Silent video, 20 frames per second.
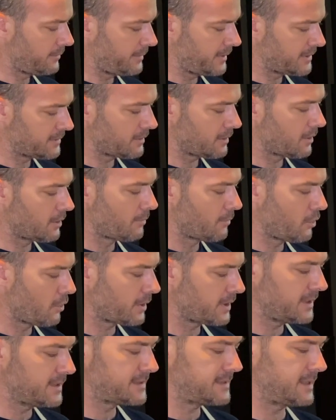bit more
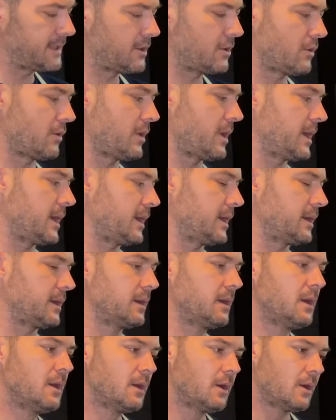
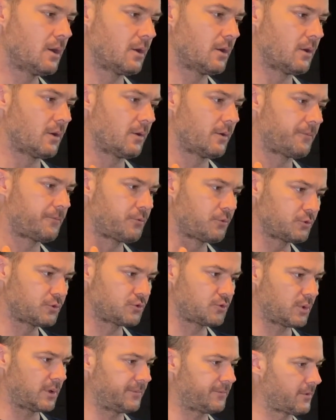easygoing,
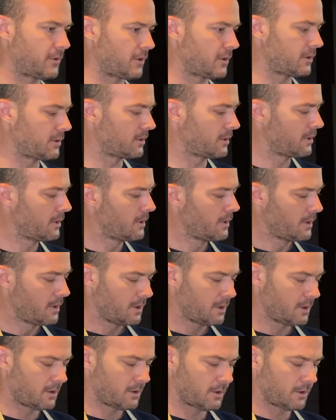fruit-driven
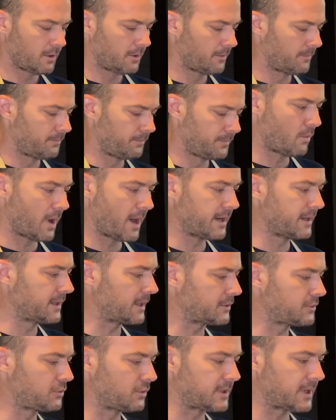wine
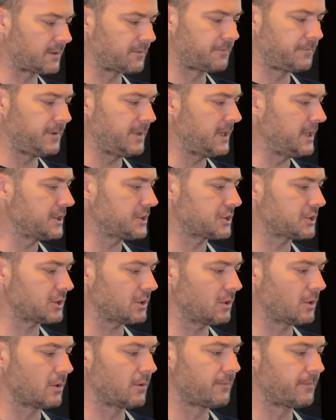that you can finish
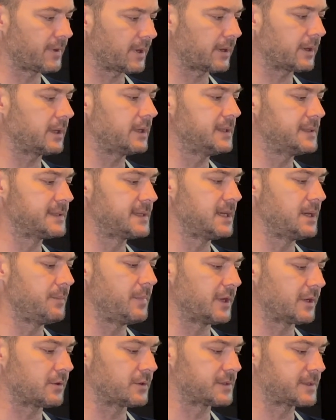very easily
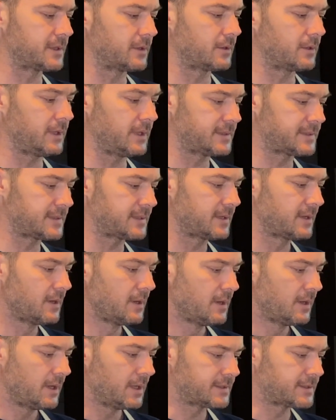because it's
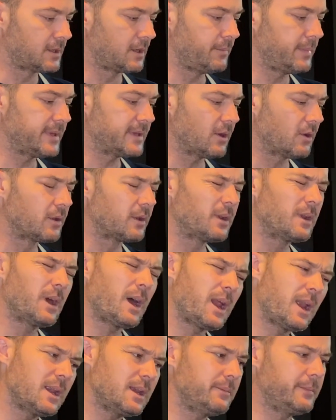a little
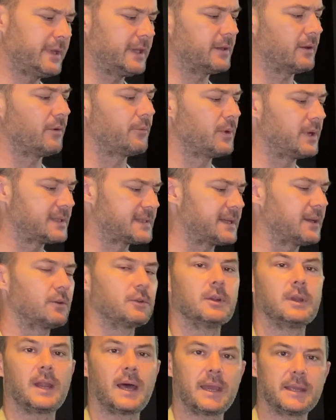bit I will say on
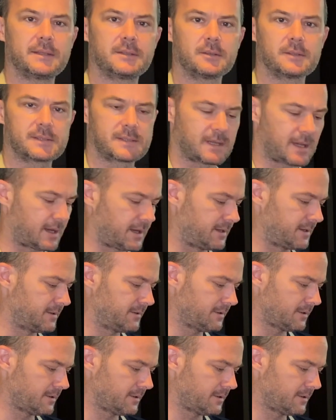the lighter side.